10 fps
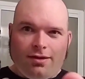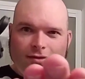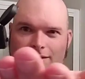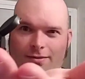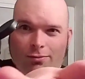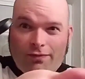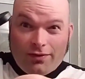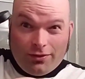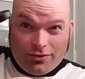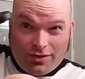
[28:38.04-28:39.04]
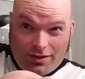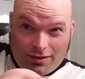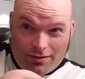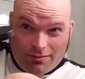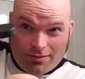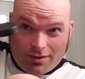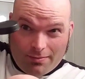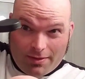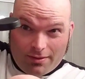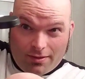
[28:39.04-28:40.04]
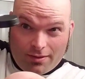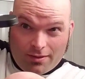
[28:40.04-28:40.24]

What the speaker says: It's like more of a lotion here. Come